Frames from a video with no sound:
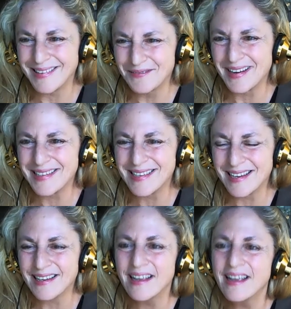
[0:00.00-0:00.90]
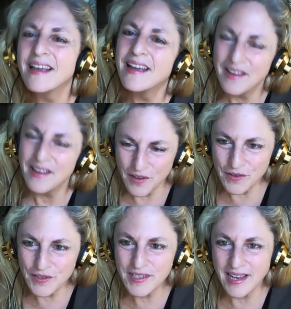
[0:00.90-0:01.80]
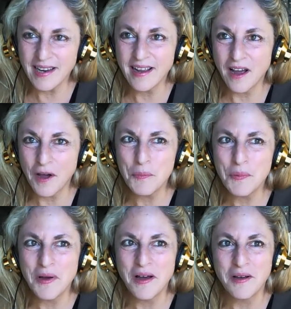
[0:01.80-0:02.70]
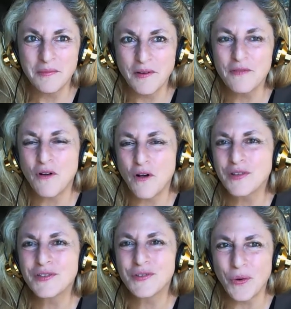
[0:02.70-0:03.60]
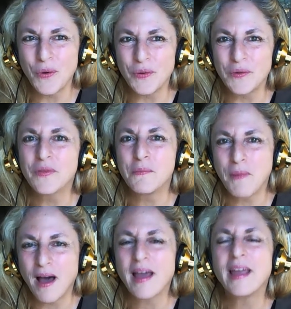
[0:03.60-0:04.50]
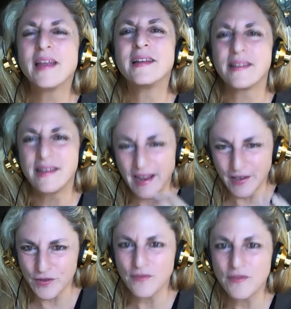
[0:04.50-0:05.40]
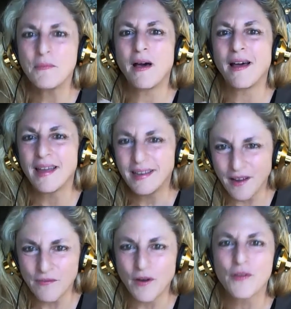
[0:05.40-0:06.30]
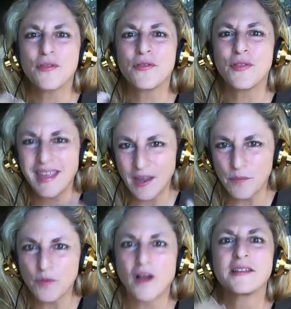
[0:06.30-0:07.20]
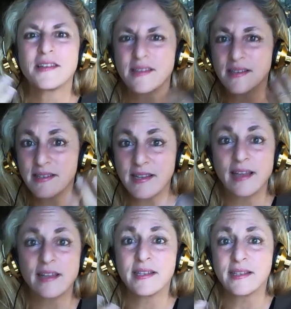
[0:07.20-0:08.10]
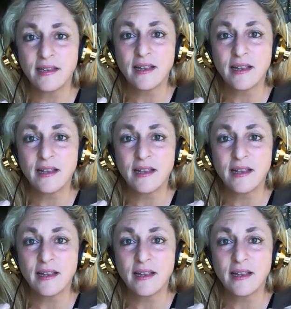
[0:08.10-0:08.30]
racing, you're setting up a false goal. The mind, the nature of the mind, of our thinking process is that it's